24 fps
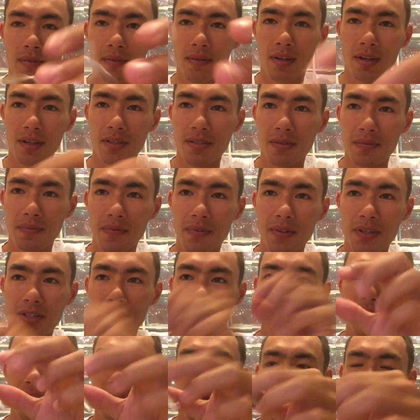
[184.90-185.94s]
Caught some fish
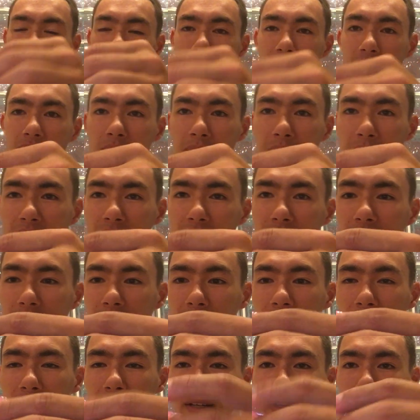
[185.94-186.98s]
on this one. So
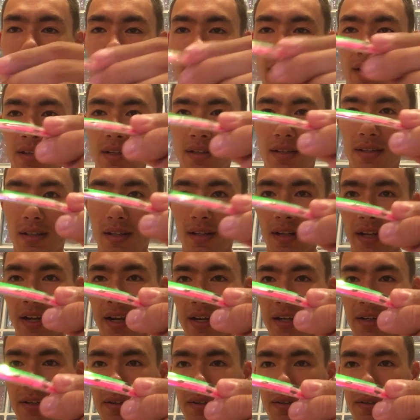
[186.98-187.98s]
basically, the line